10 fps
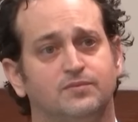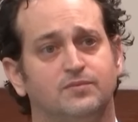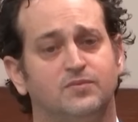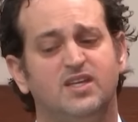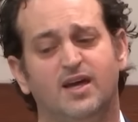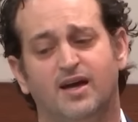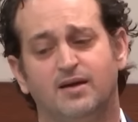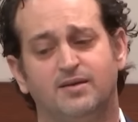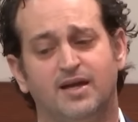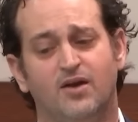Yeah,
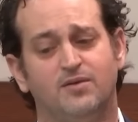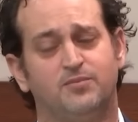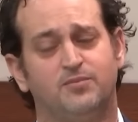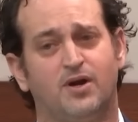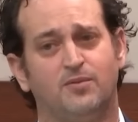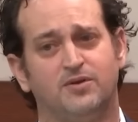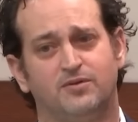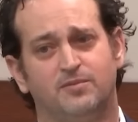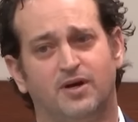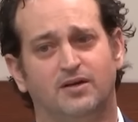I carried probably
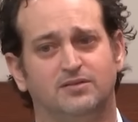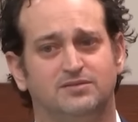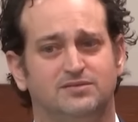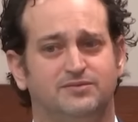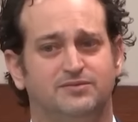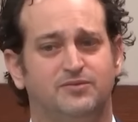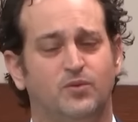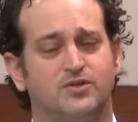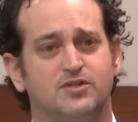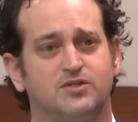for about 4
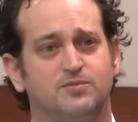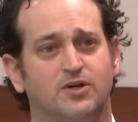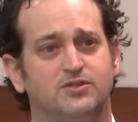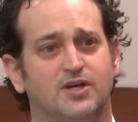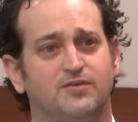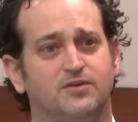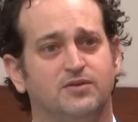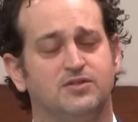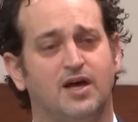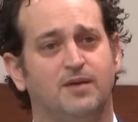to 6 months after
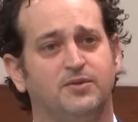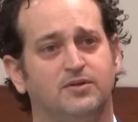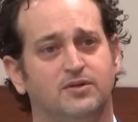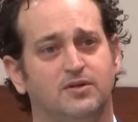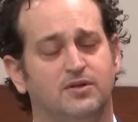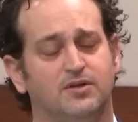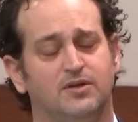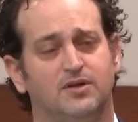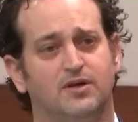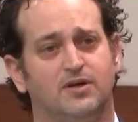this happened.
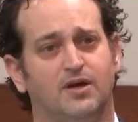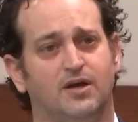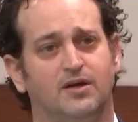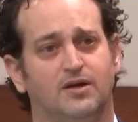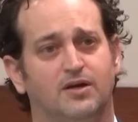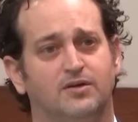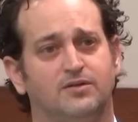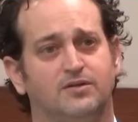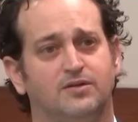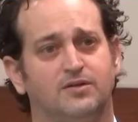And
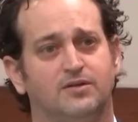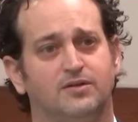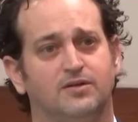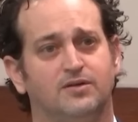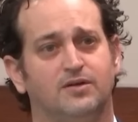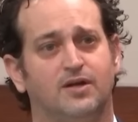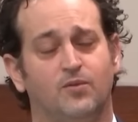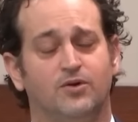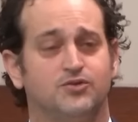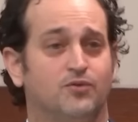I
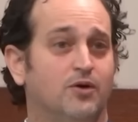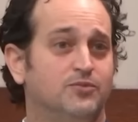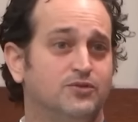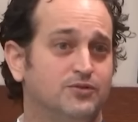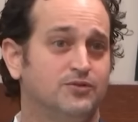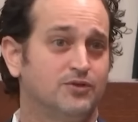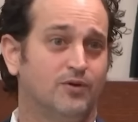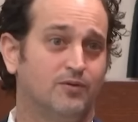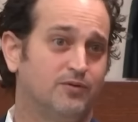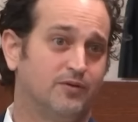wear scrubs,
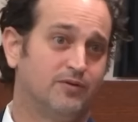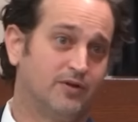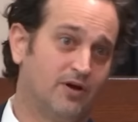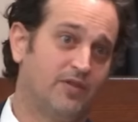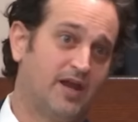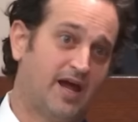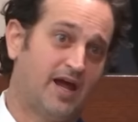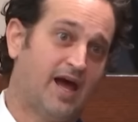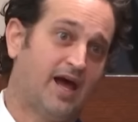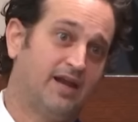so the gun that I
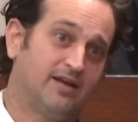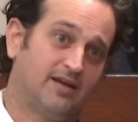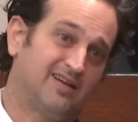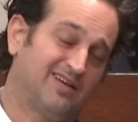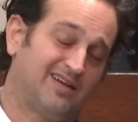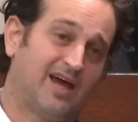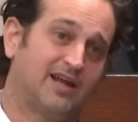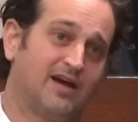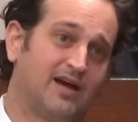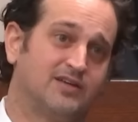had
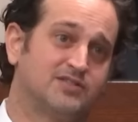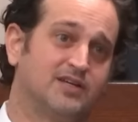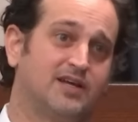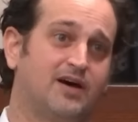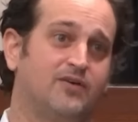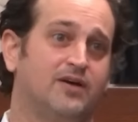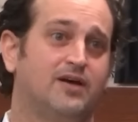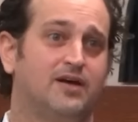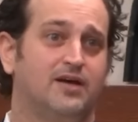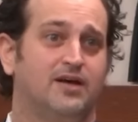can kind of stick out,
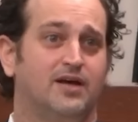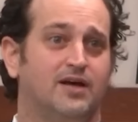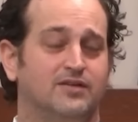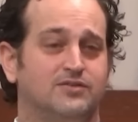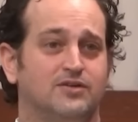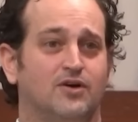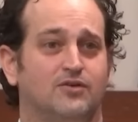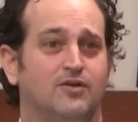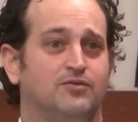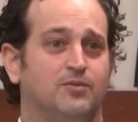and it's
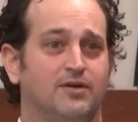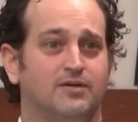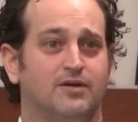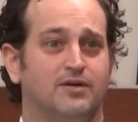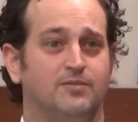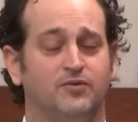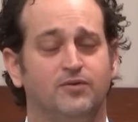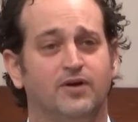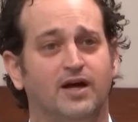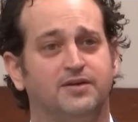uncomfortable. I
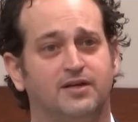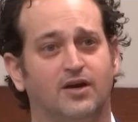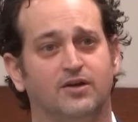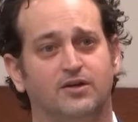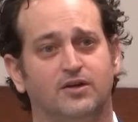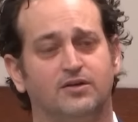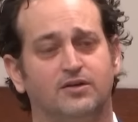prefer not to carry a gun.